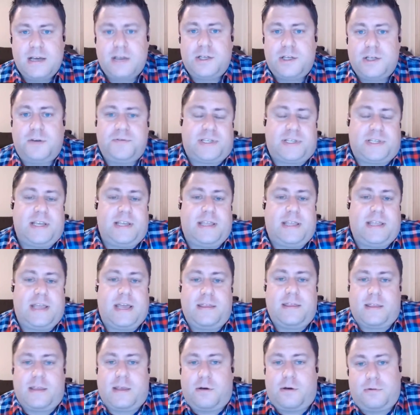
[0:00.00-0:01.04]
because obviously
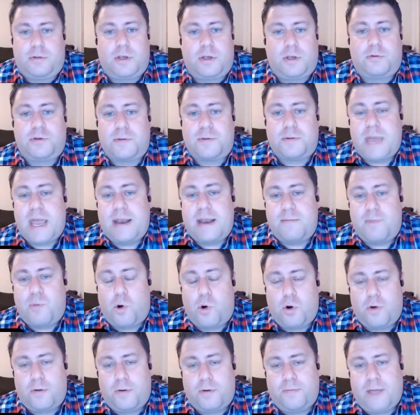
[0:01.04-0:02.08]
then they'll demand
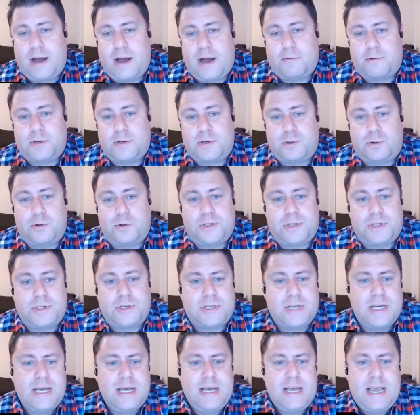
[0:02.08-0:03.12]
more of our
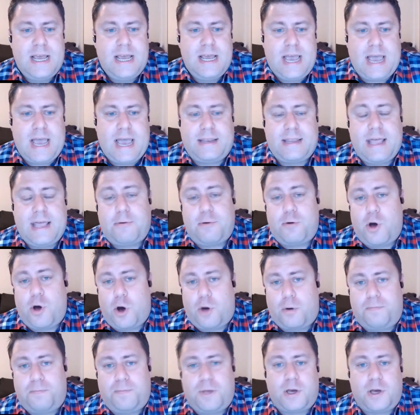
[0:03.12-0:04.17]
resources, and that will
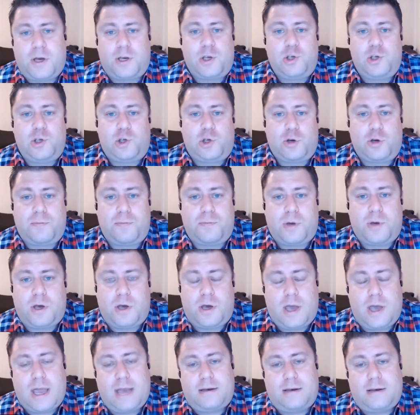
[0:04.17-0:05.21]
help
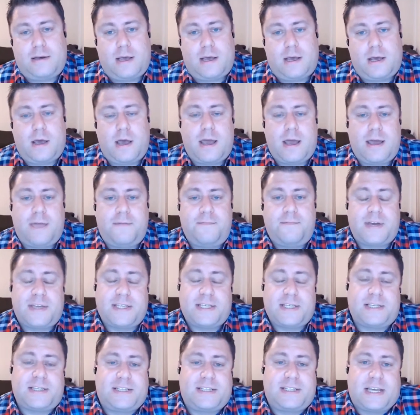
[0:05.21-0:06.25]
consumer and
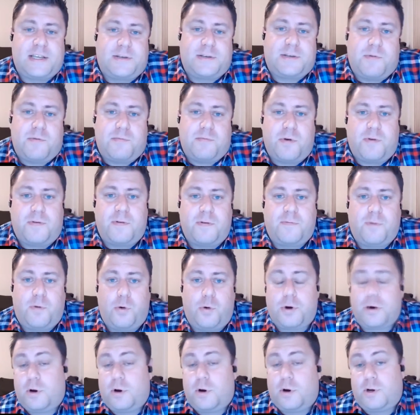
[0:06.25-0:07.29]
investor sentiment moving
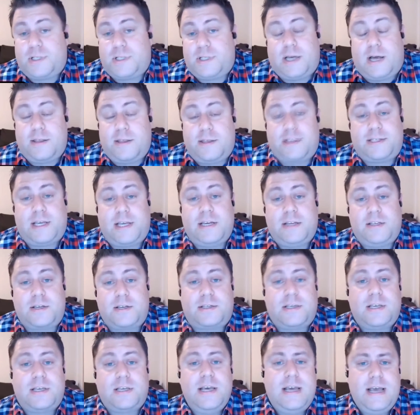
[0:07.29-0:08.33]
forward across in other
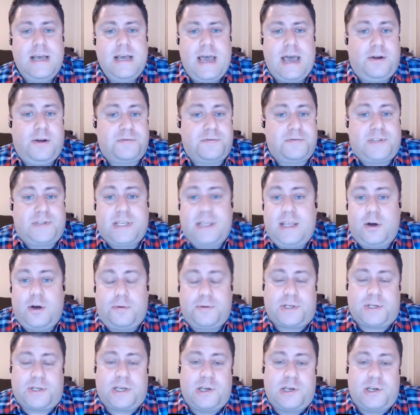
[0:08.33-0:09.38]
sectors. And obviously the
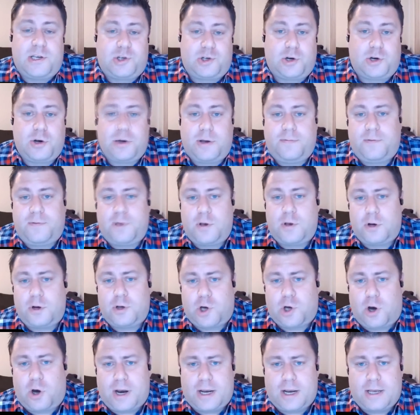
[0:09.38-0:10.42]
opposite is true. If
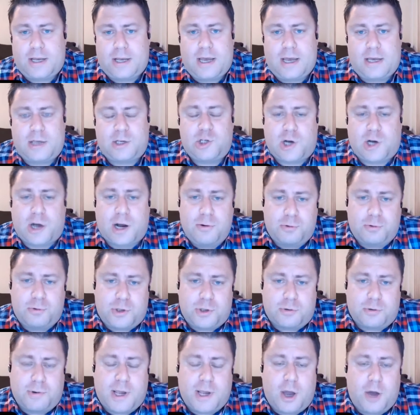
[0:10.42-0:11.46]
China struggle
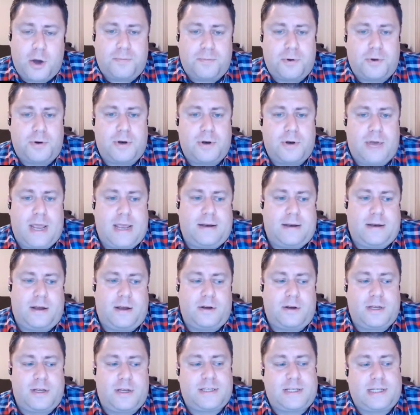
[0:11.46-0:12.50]
to reopen and
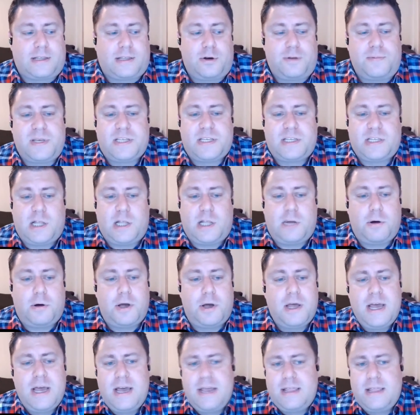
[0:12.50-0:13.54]
it's a little bit
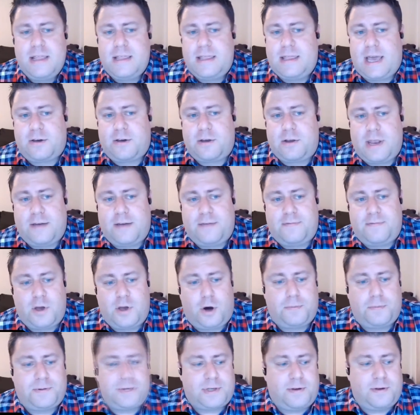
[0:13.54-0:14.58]
slower, then that could have the
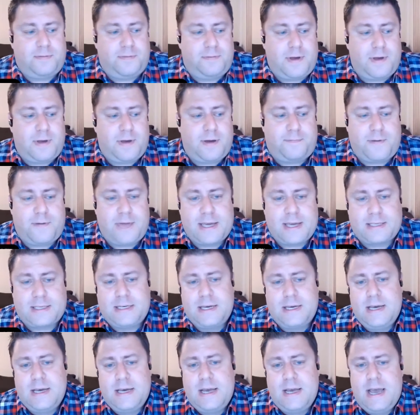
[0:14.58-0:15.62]
opposite
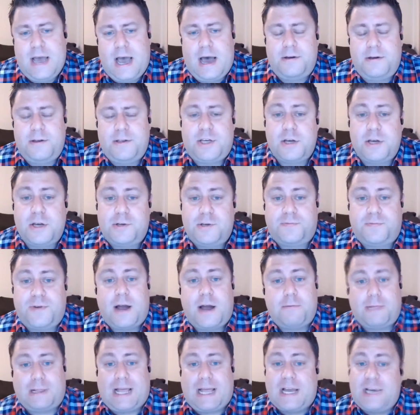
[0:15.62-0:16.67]
effect. In terms of
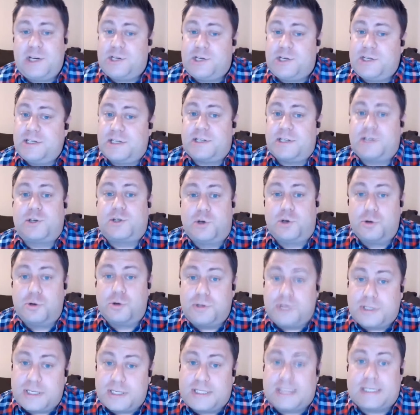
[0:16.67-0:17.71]
our relations, it's
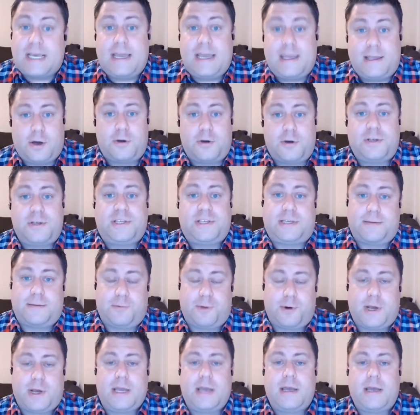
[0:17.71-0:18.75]
good to see those
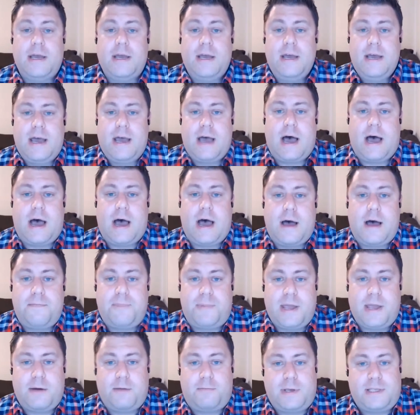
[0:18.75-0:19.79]
simmering a
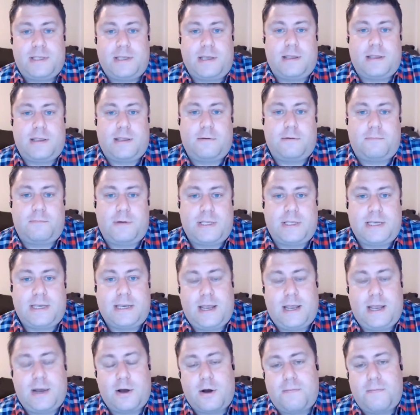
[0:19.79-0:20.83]
bit. We
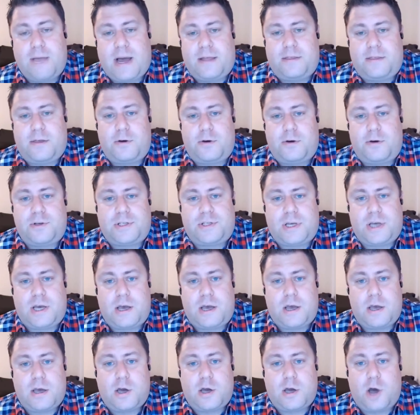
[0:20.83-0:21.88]
did hear about those
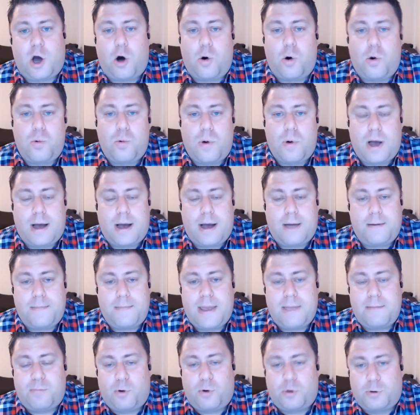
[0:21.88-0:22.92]
coal
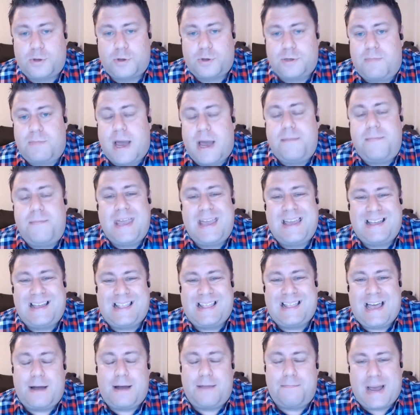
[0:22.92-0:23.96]
imports may be
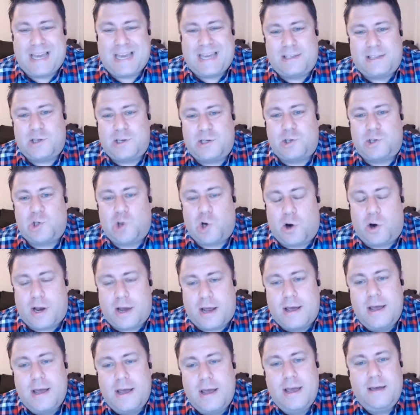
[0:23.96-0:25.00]
allowed back into
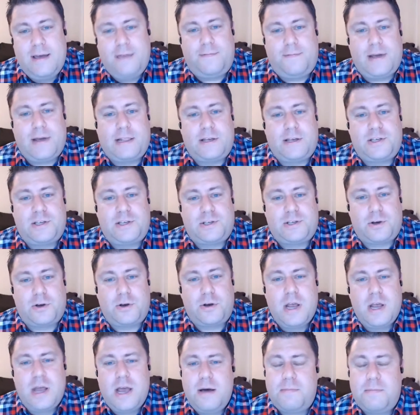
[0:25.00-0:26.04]
China fairly
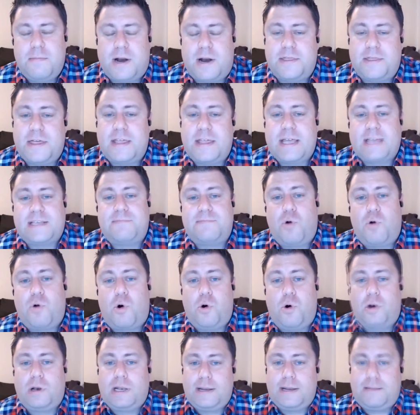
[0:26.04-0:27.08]
soon. But I think that's
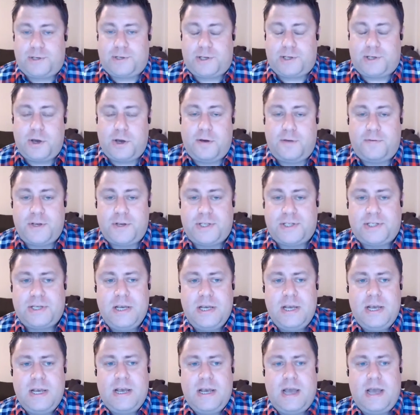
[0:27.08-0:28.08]
more lip service.